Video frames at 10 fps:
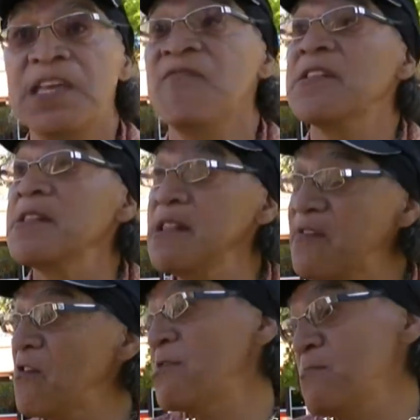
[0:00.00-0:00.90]
even
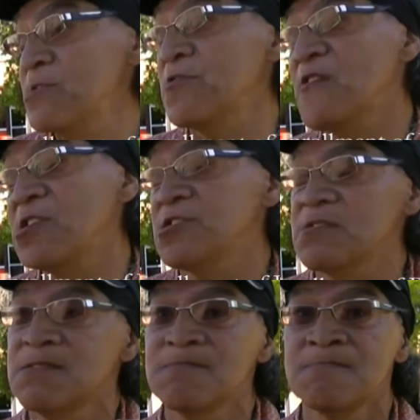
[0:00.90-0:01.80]
live on the reservation.
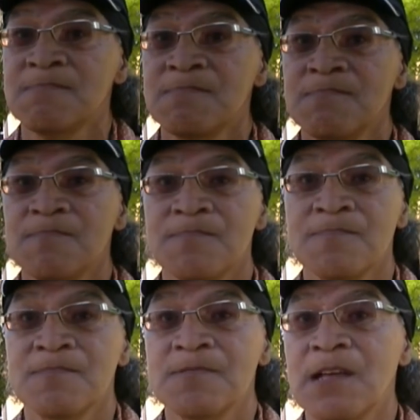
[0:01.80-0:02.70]

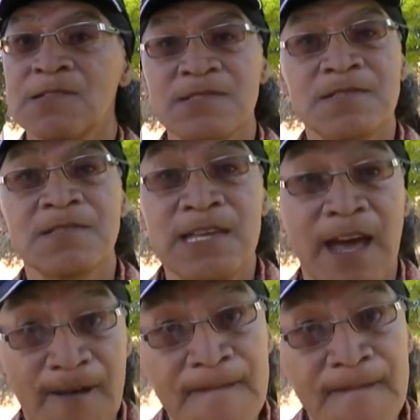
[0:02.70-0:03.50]
Now, yeah.